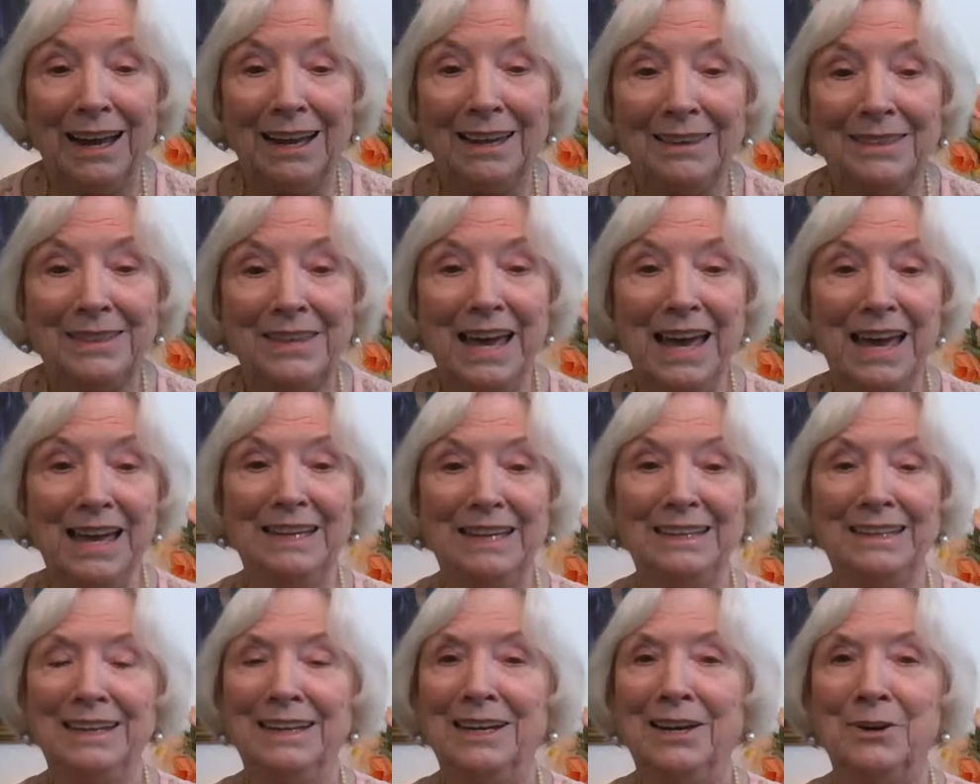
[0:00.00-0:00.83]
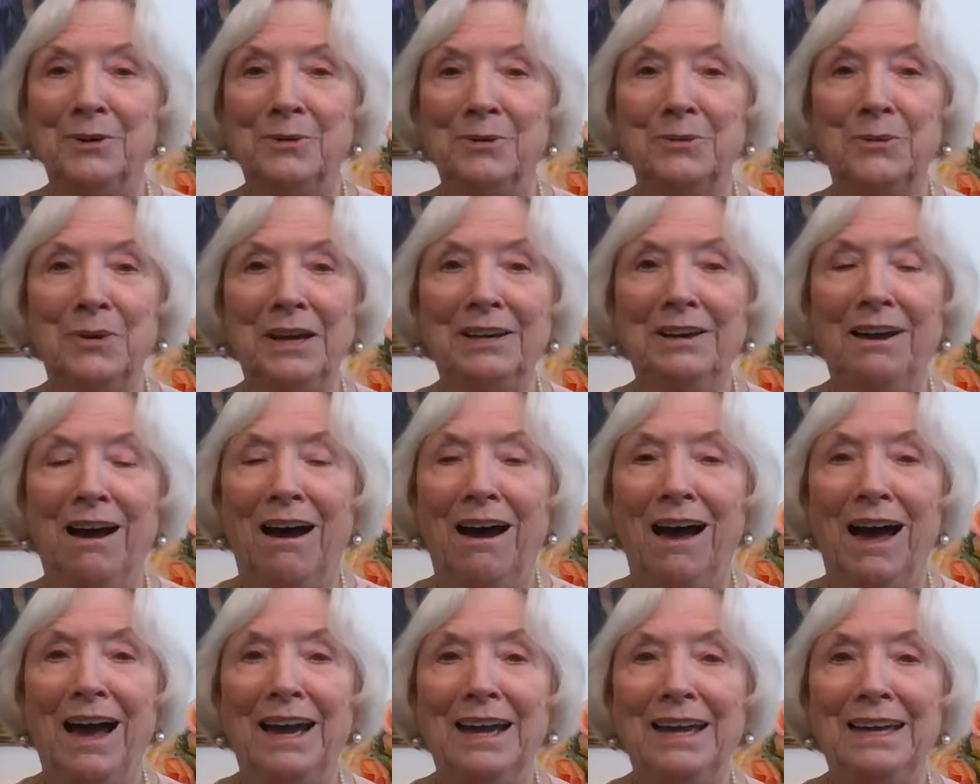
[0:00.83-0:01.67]
And then when
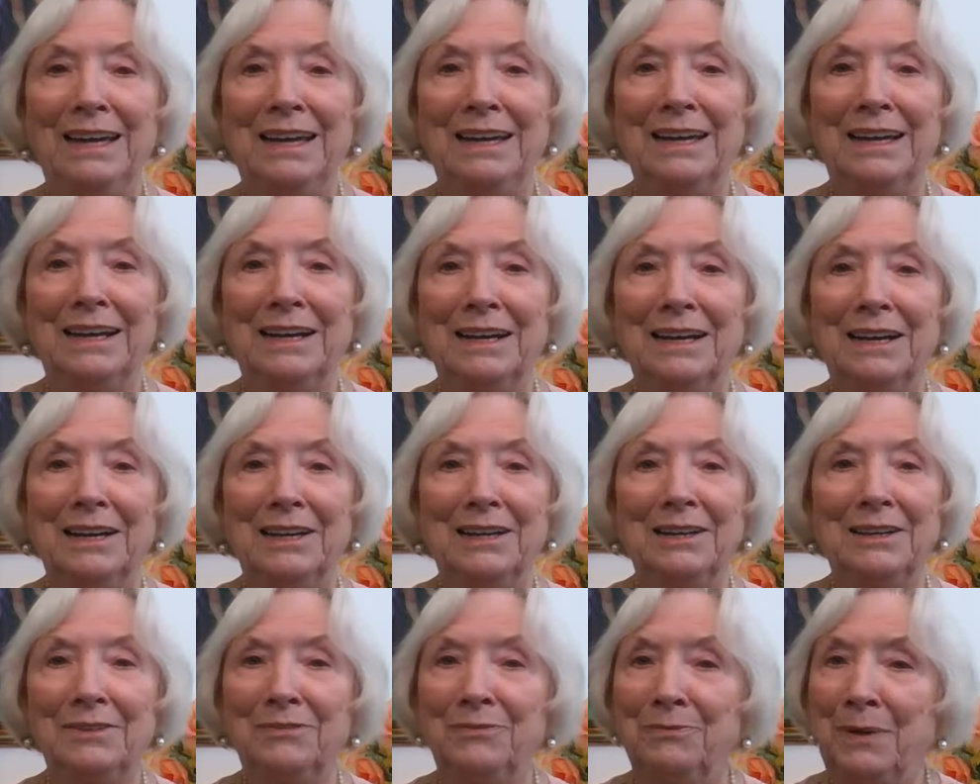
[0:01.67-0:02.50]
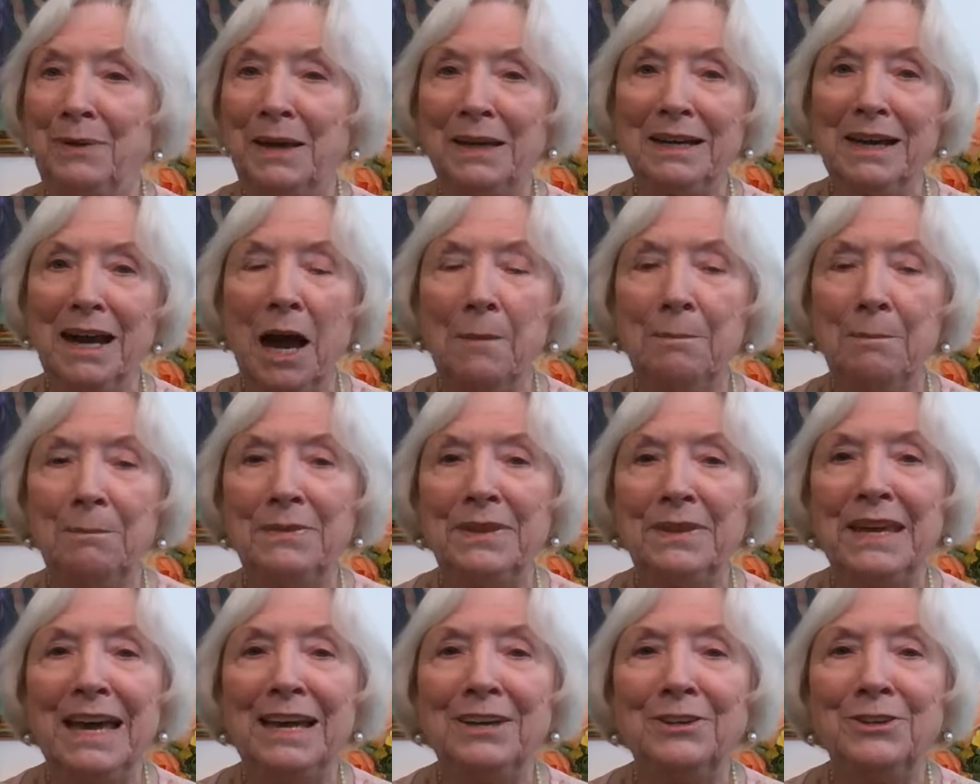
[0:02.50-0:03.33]
I pick
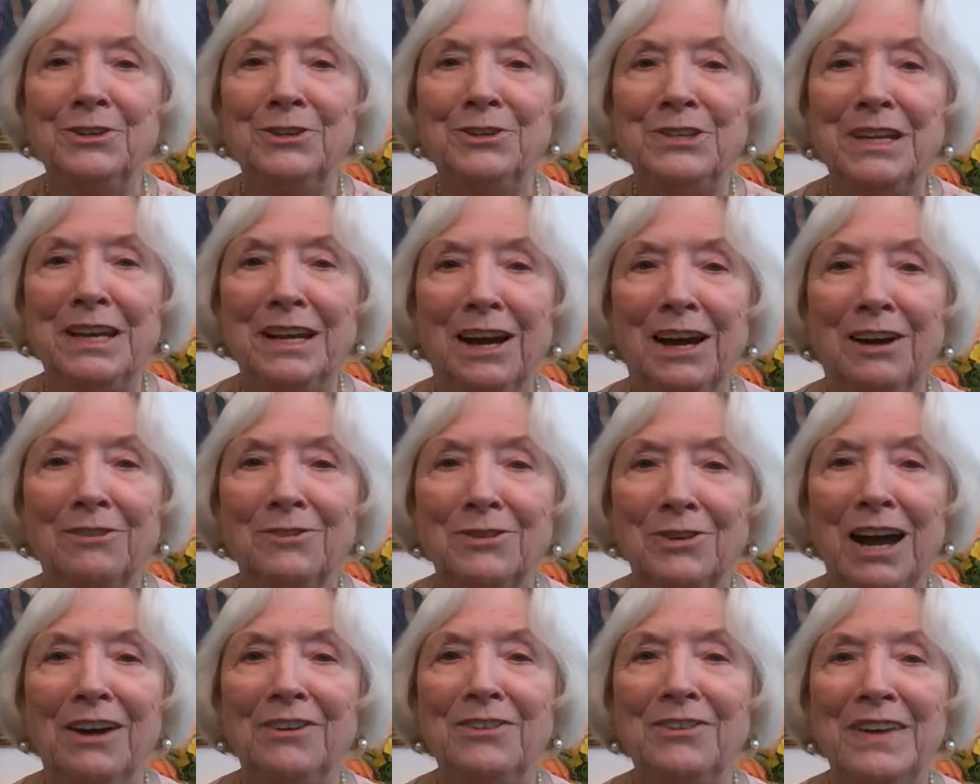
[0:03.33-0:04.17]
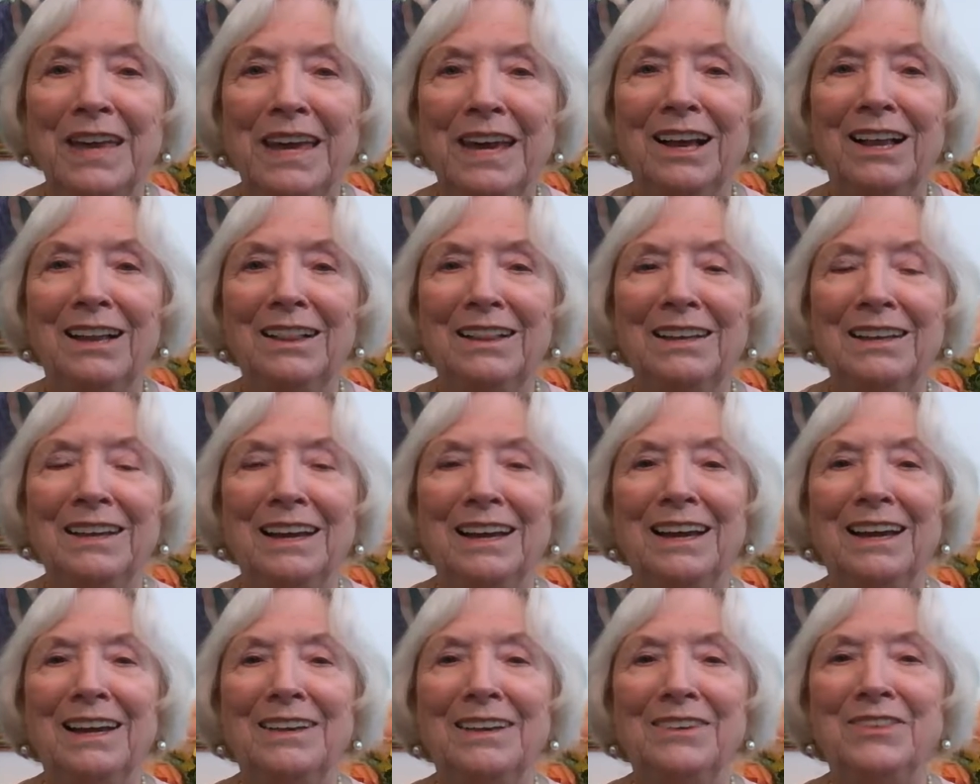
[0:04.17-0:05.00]
up the energy of Raphael,
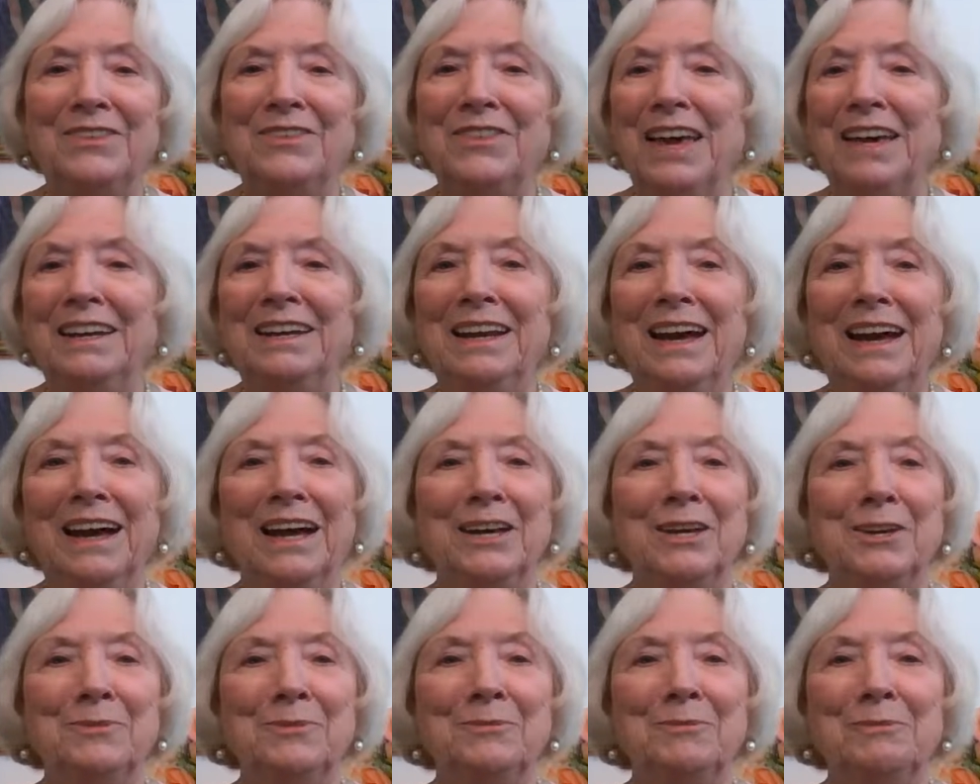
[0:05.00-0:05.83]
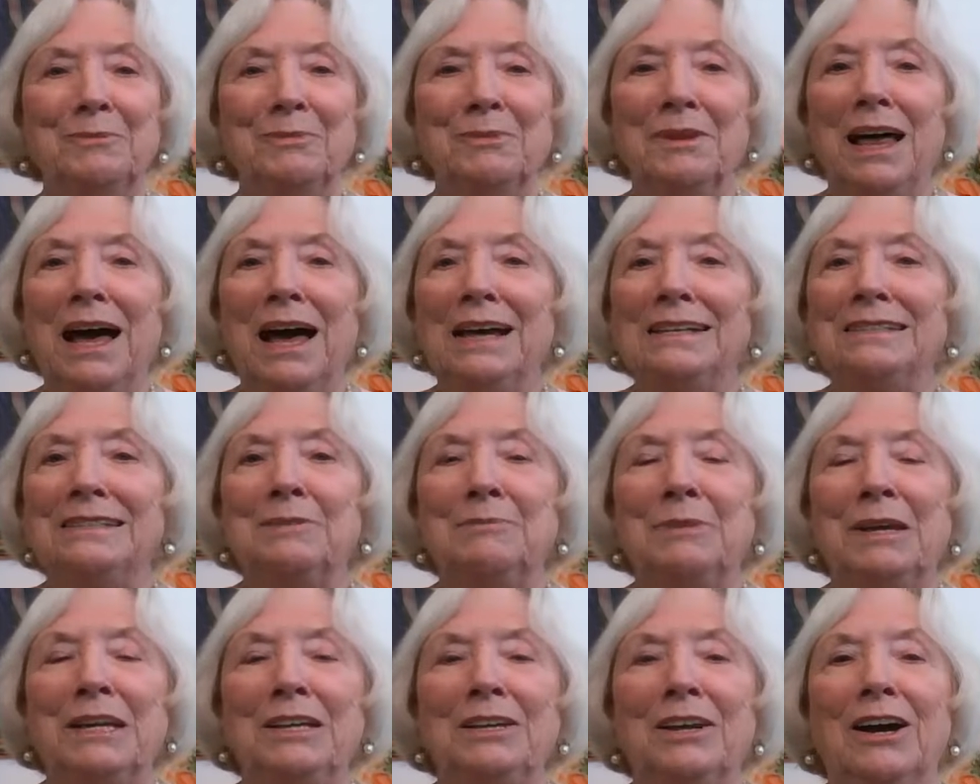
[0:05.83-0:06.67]
then I am
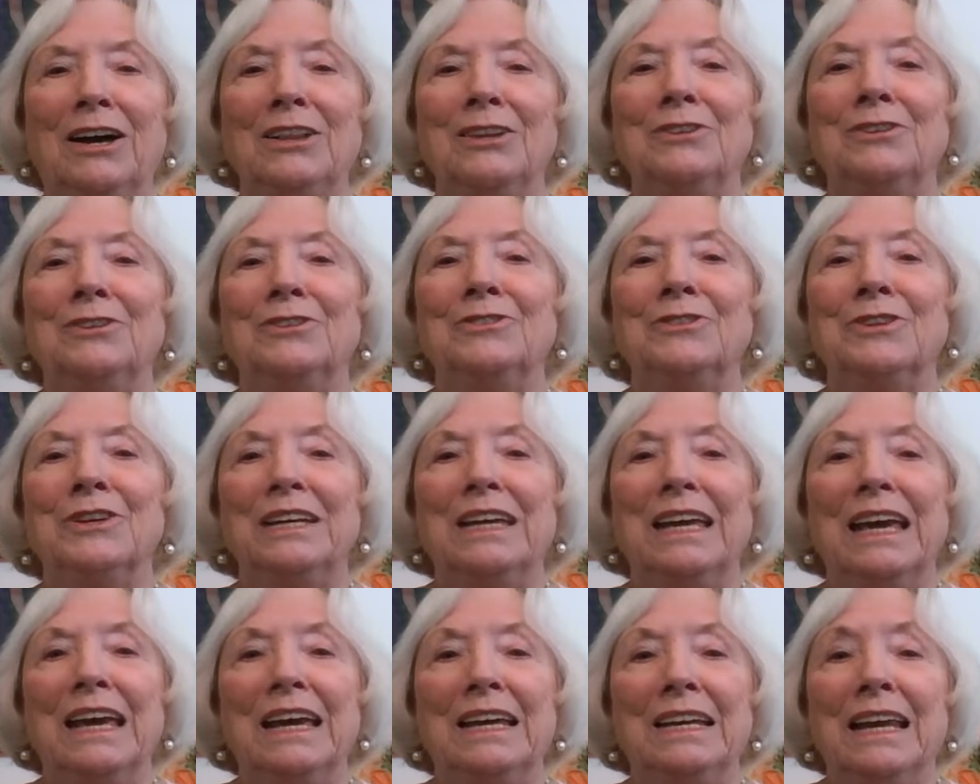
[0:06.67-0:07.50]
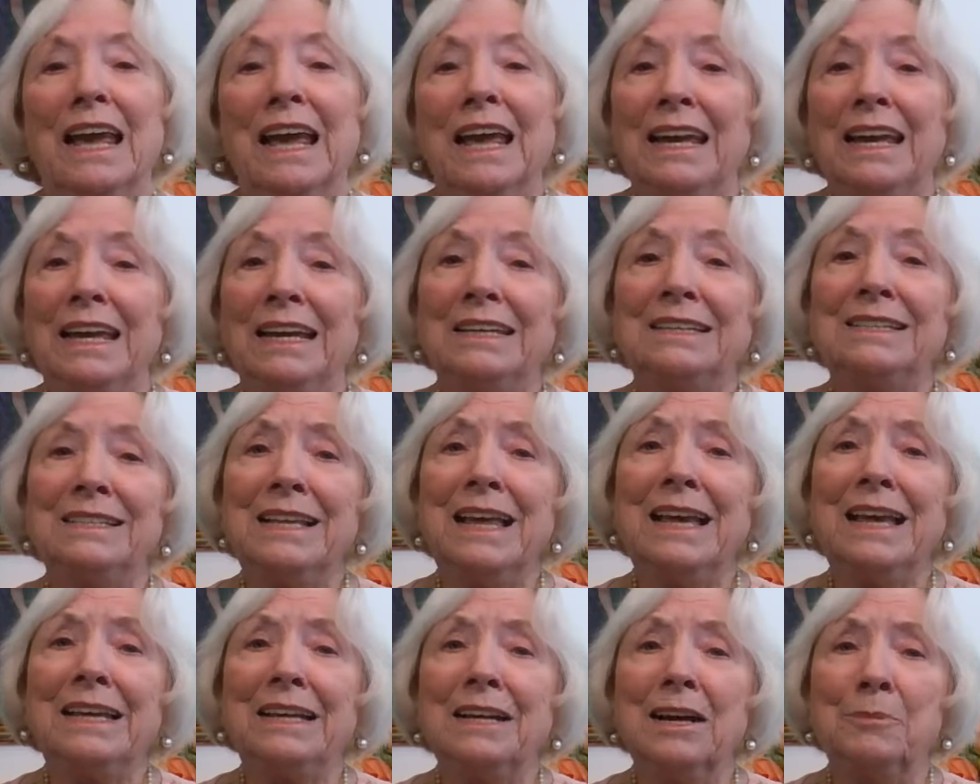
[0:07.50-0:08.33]
blossoming all over again. It's
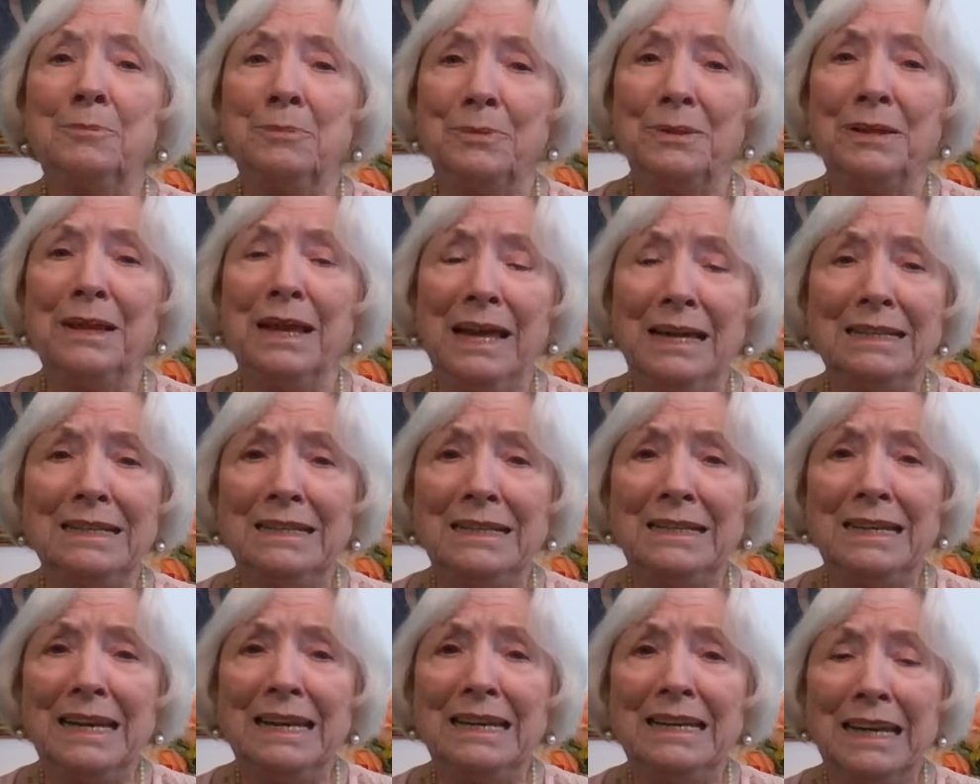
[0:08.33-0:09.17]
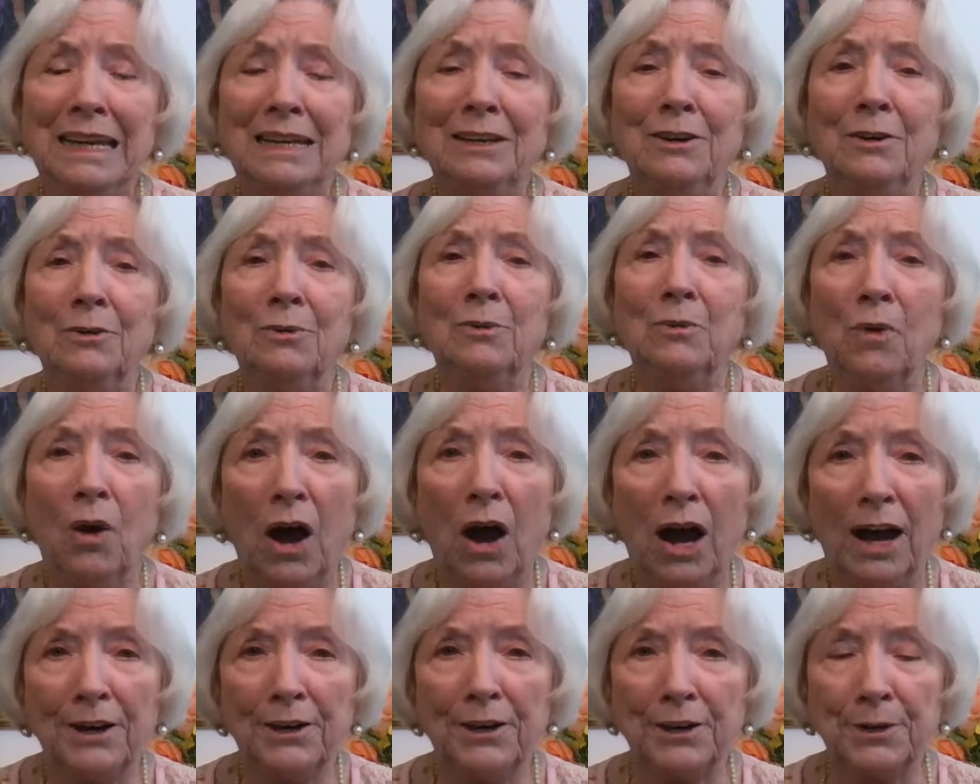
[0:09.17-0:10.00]
like a plant needing
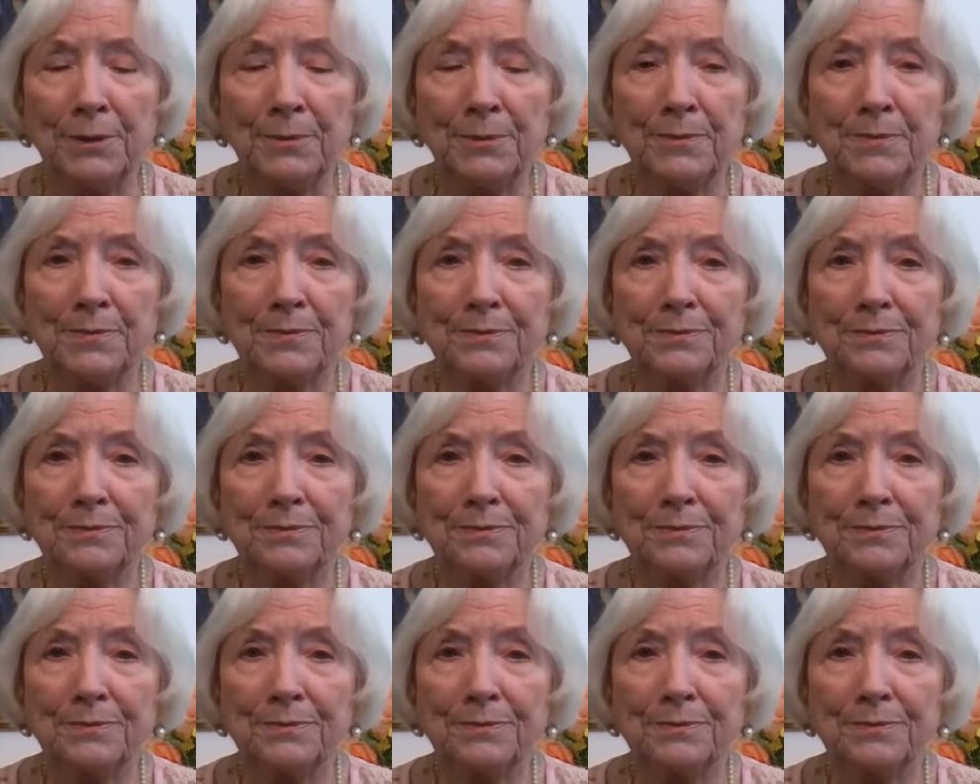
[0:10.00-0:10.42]
water.